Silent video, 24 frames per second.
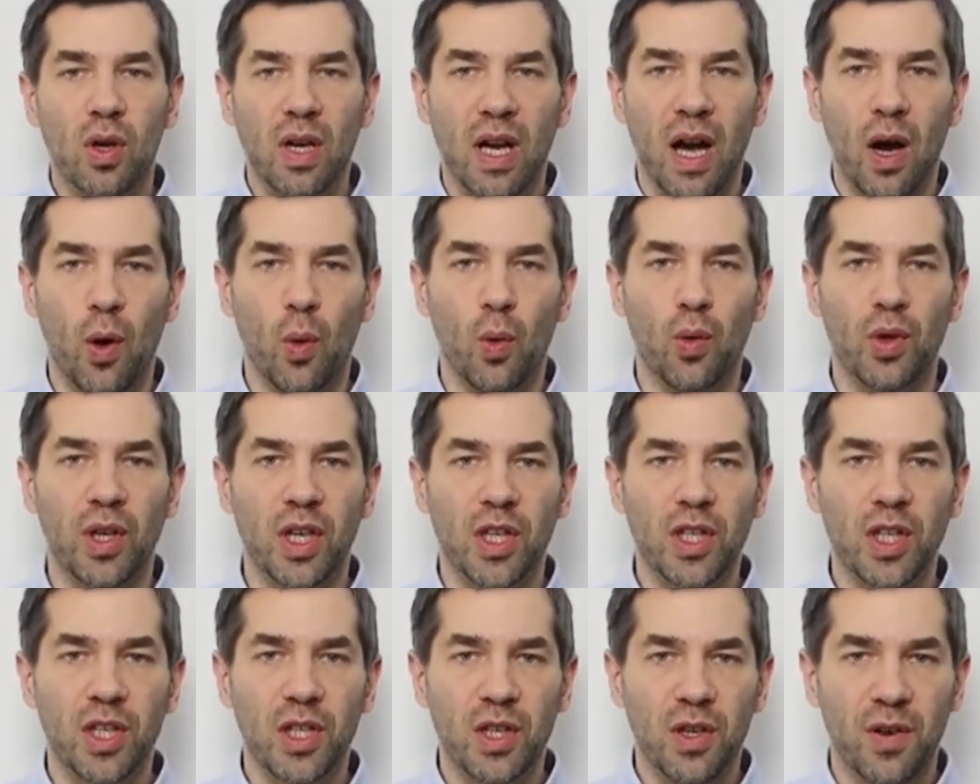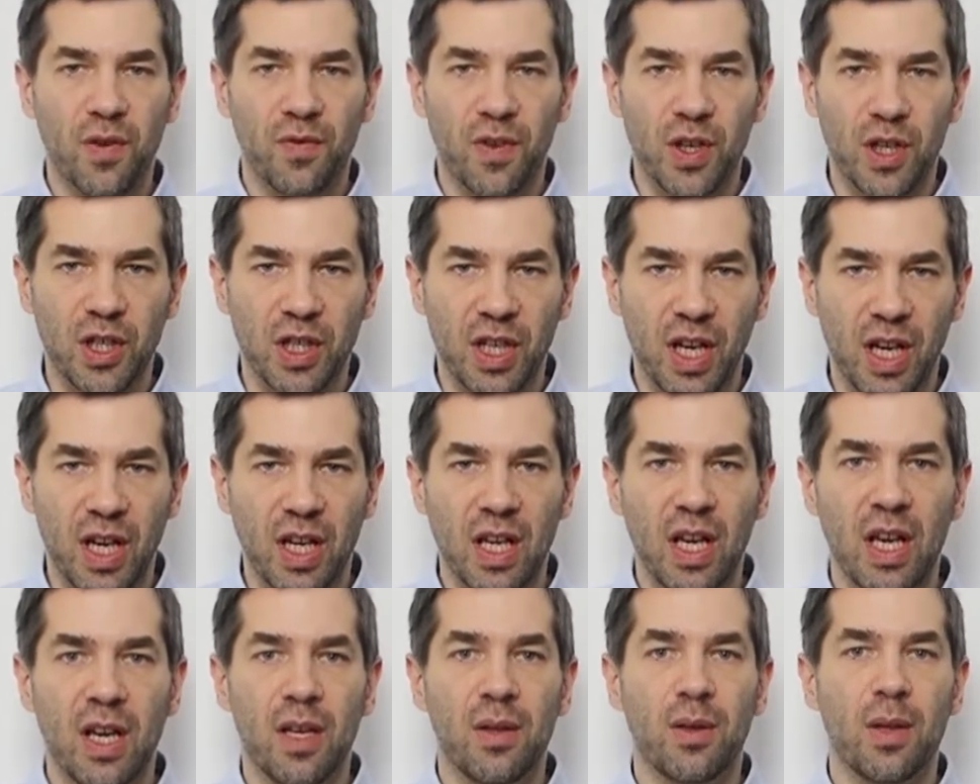The higher the ball
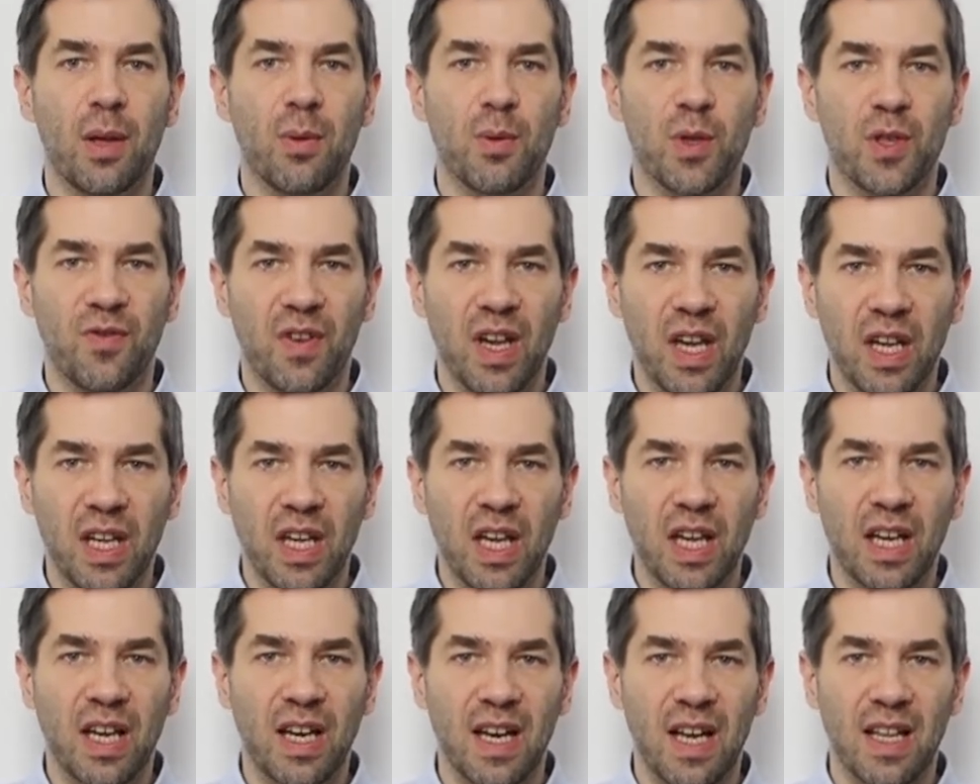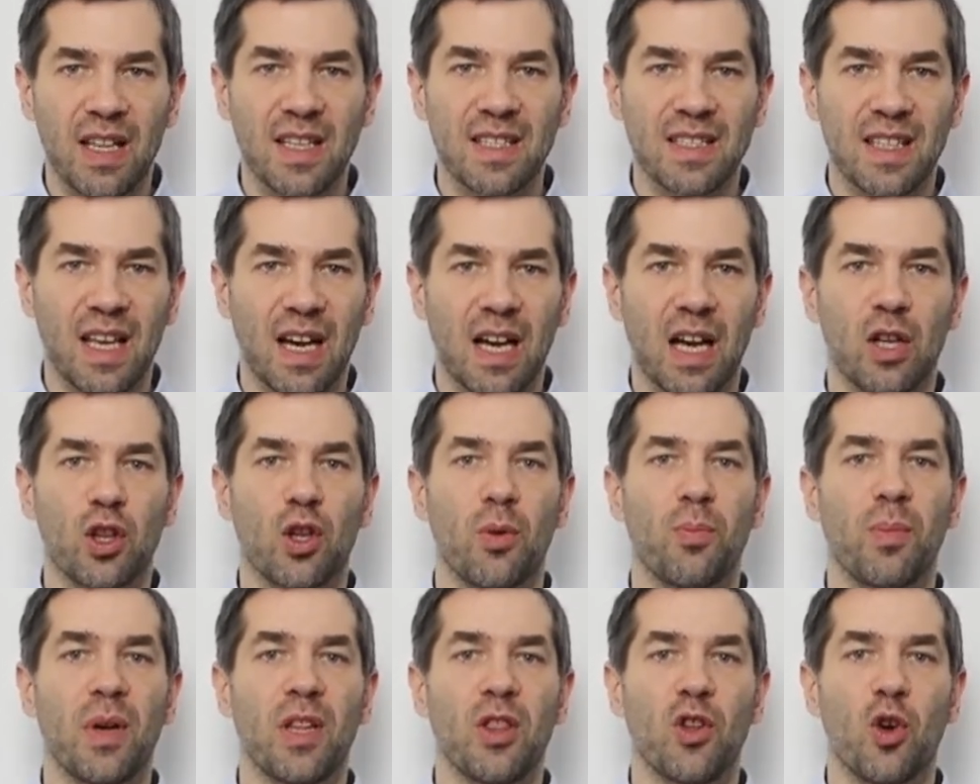rises, the louder,
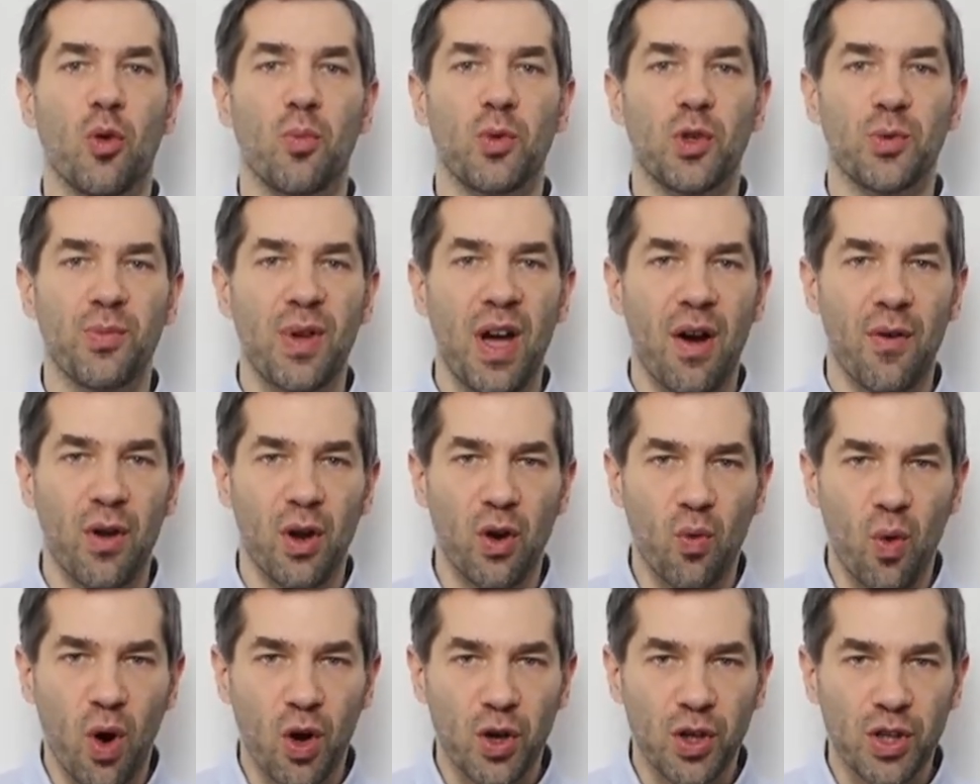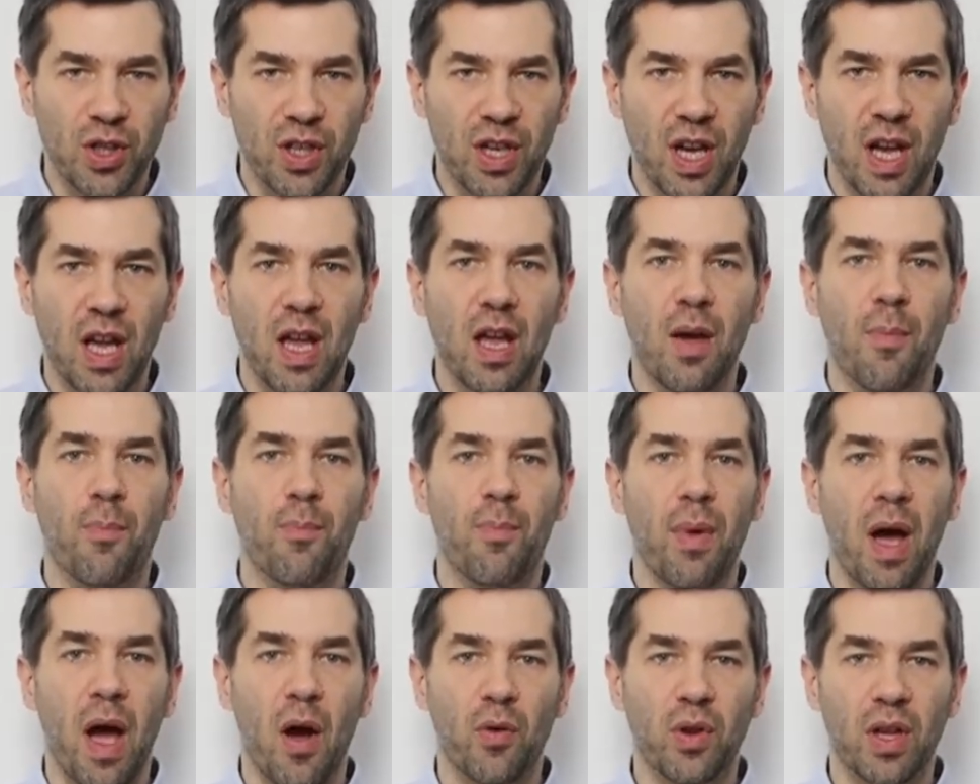fuller, and more sonorous
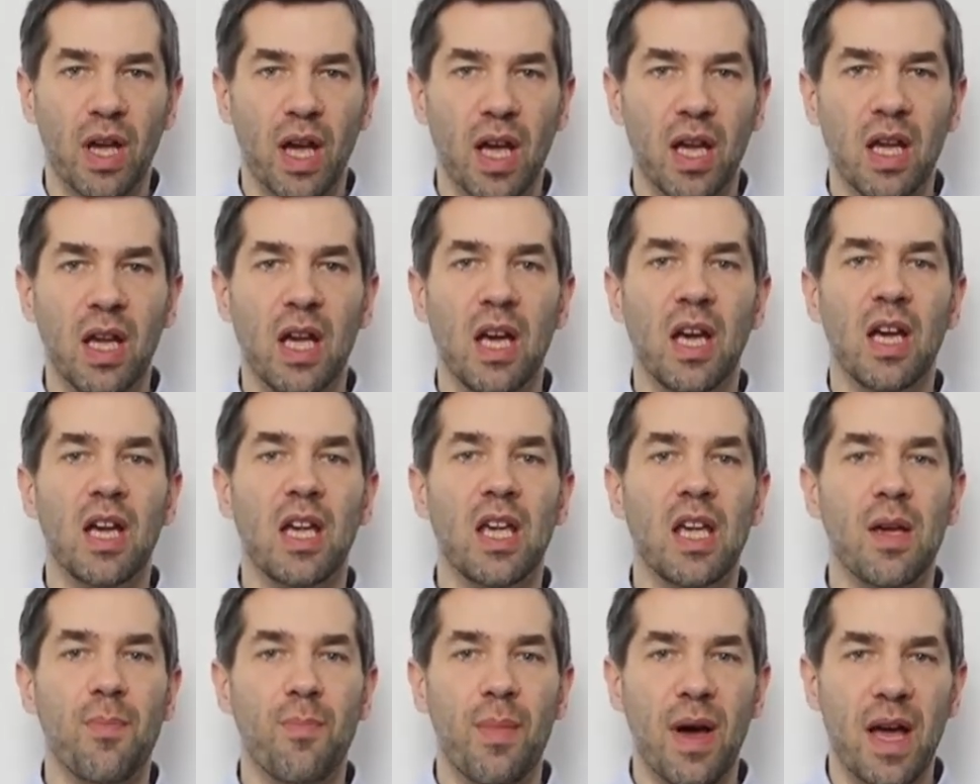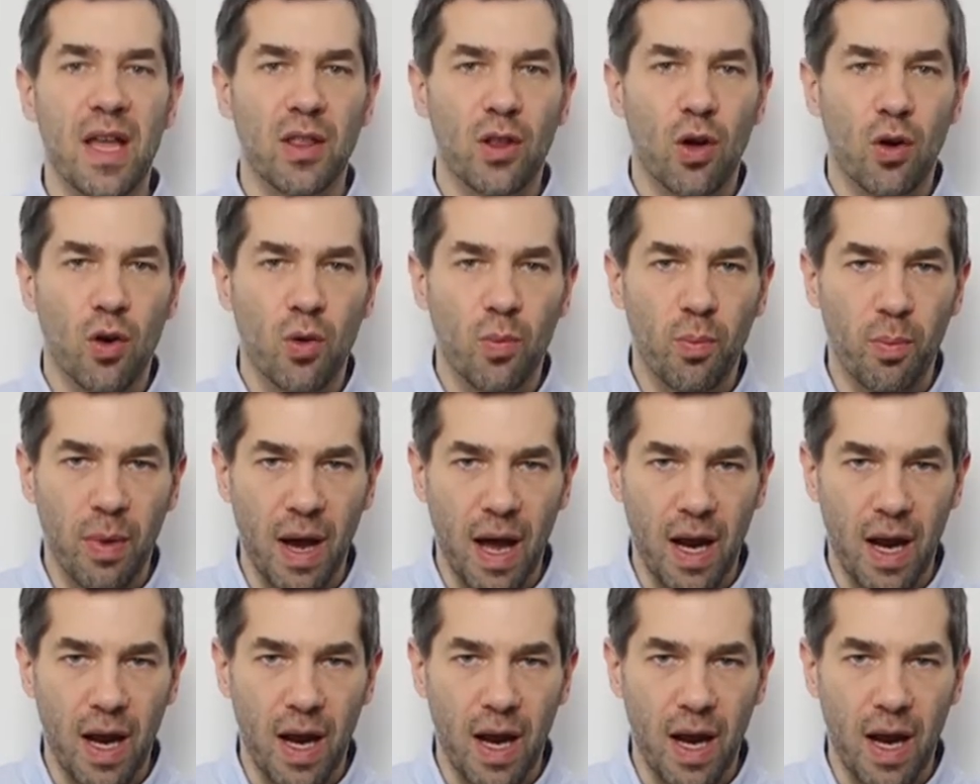the staccato sounds.